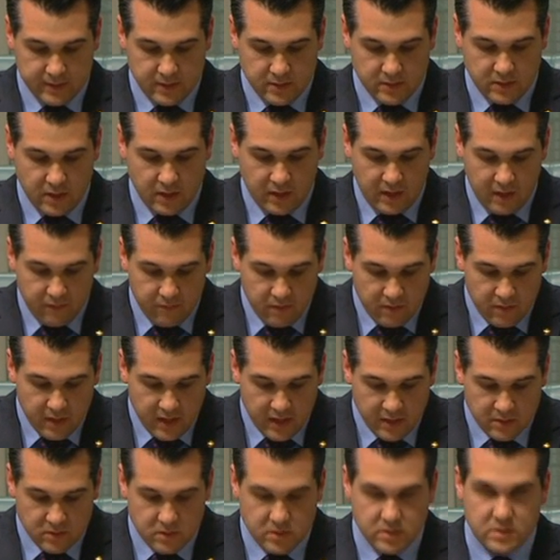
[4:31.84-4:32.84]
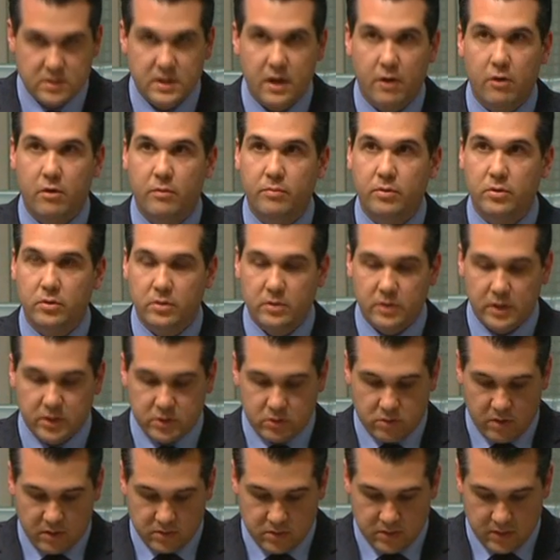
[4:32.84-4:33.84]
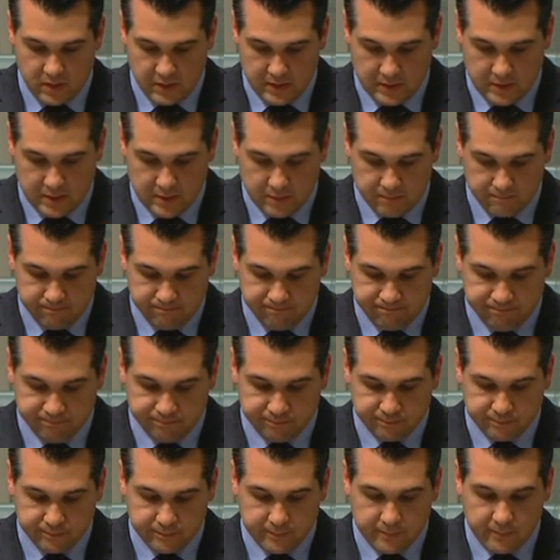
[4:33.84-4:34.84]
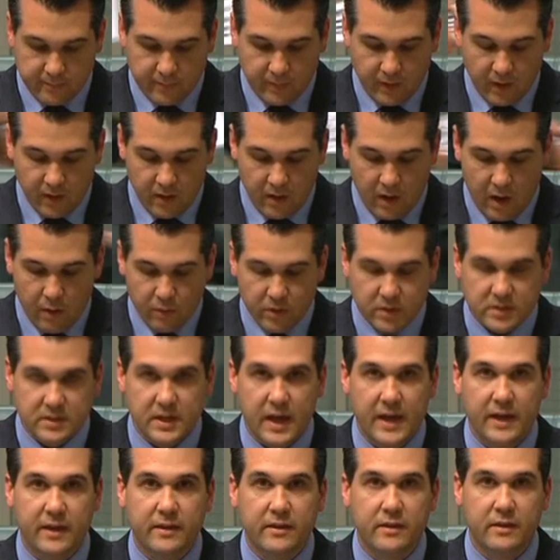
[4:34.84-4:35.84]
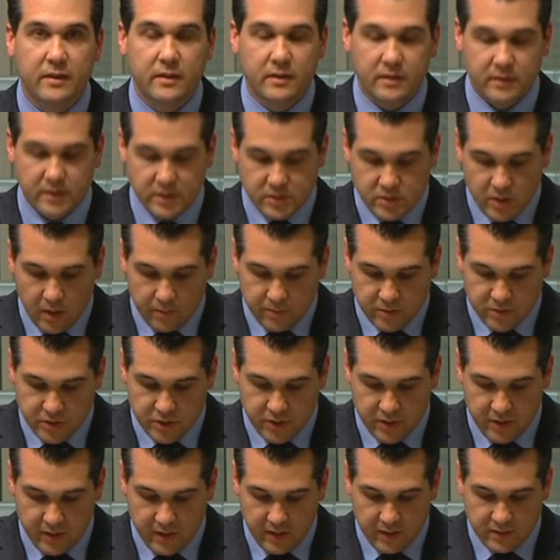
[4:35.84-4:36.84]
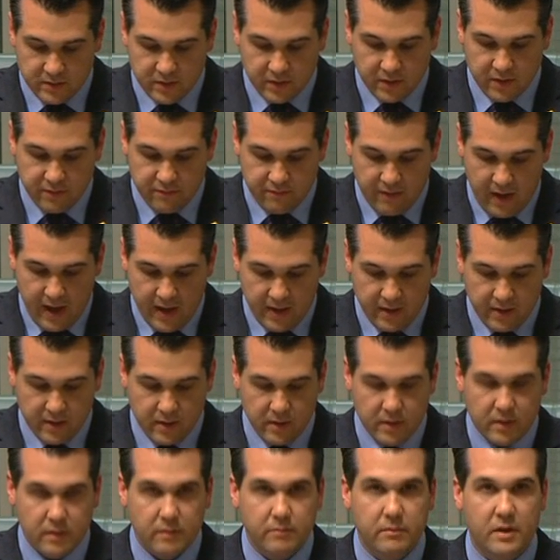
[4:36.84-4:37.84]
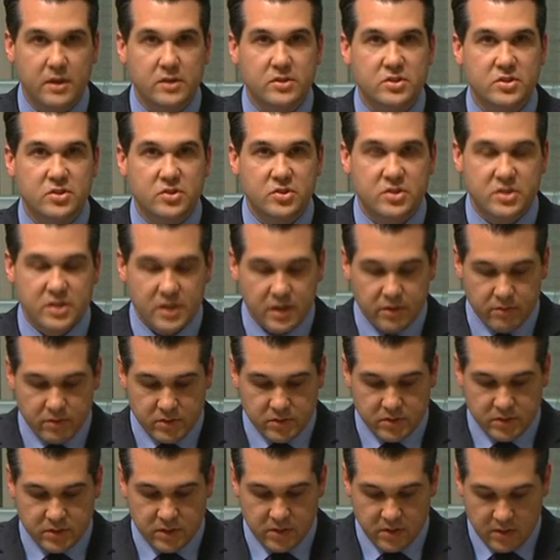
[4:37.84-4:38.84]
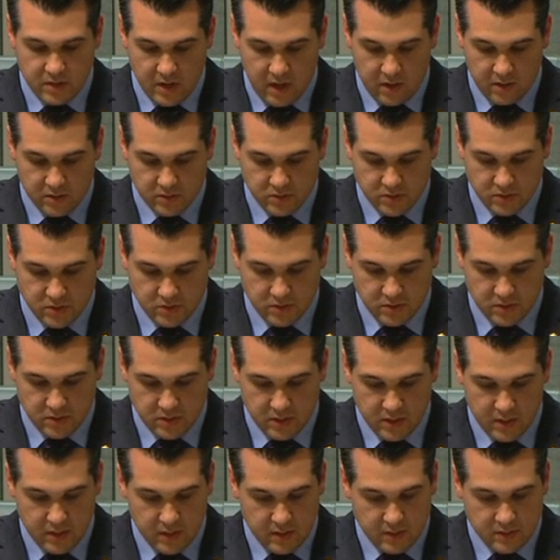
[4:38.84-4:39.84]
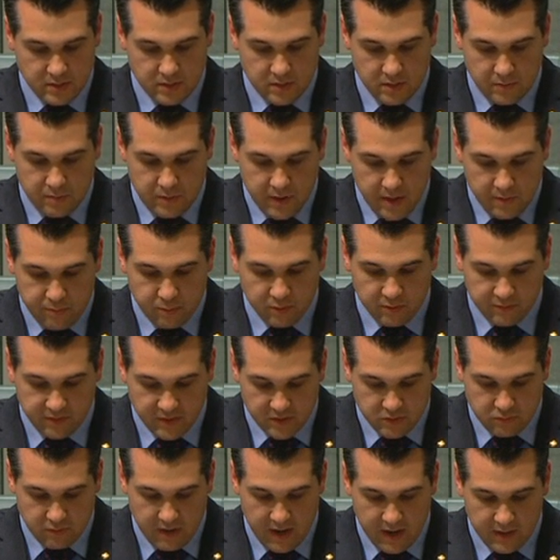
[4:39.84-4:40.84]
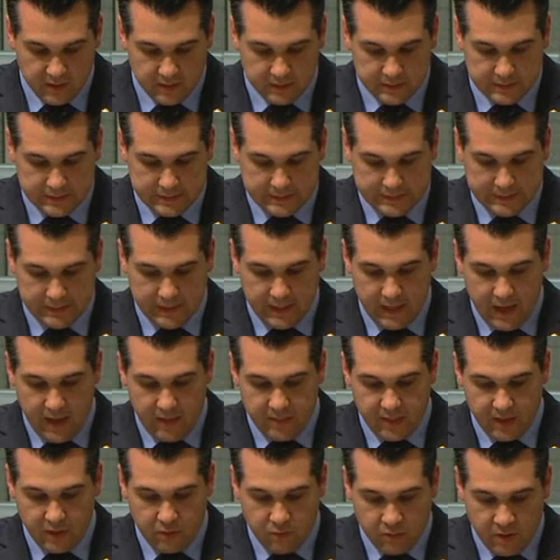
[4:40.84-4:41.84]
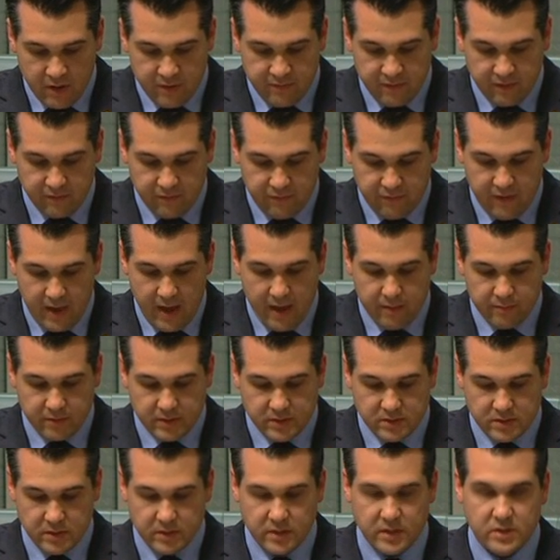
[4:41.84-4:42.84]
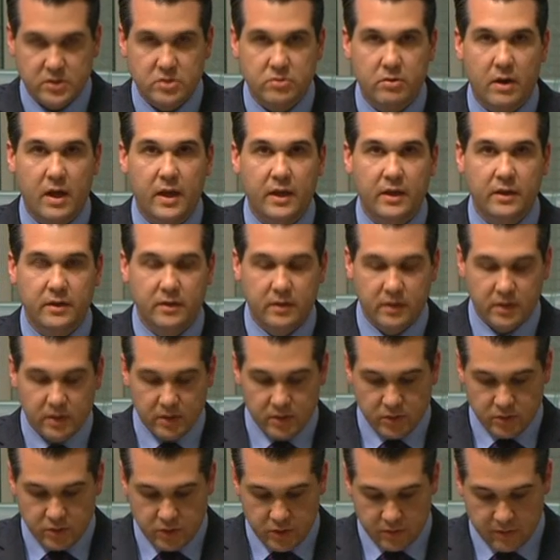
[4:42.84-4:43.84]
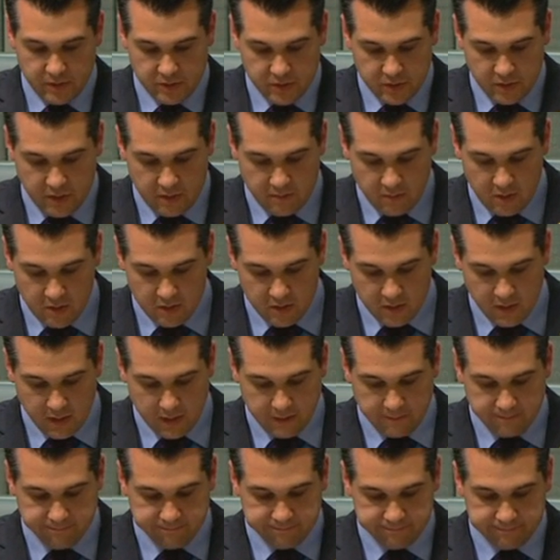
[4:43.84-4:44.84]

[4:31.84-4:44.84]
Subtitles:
So given these terrible atrocities, I want to take this opportunity to convey my sincerest condolences to the people of Israel and their grieving families in the Australian Jewish community.